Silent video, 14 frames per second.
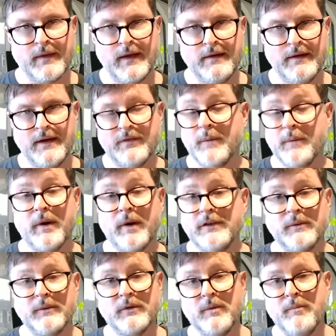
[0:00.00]
if the
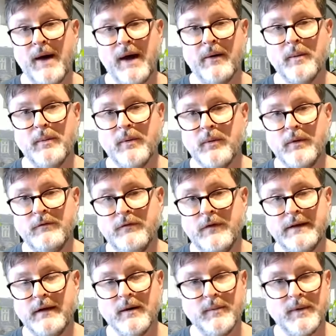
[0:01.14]
pricing was comparable with
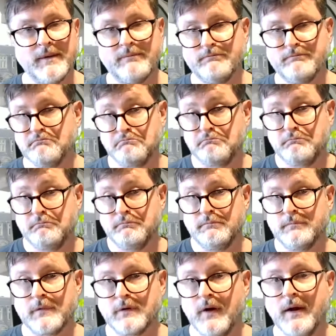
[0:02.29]
VidNami,
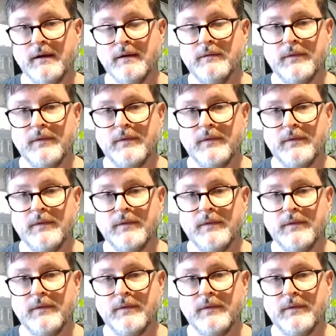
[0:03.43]
great.